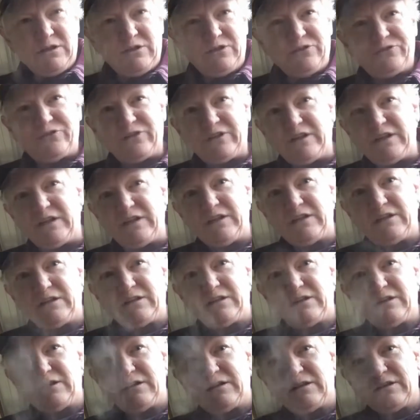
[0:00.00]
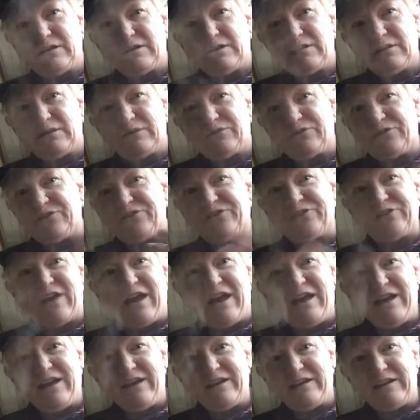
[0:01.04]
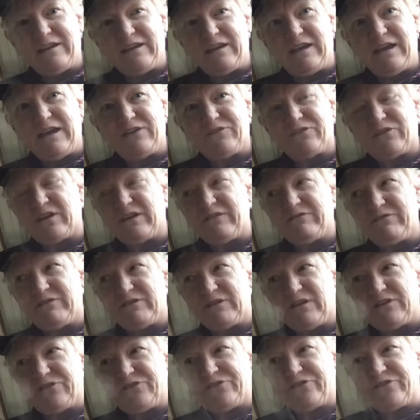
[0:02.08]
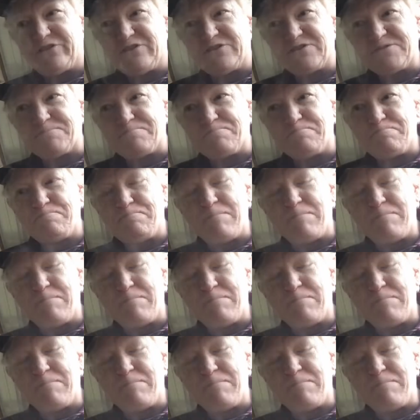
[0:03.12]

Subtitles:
See, society has given us this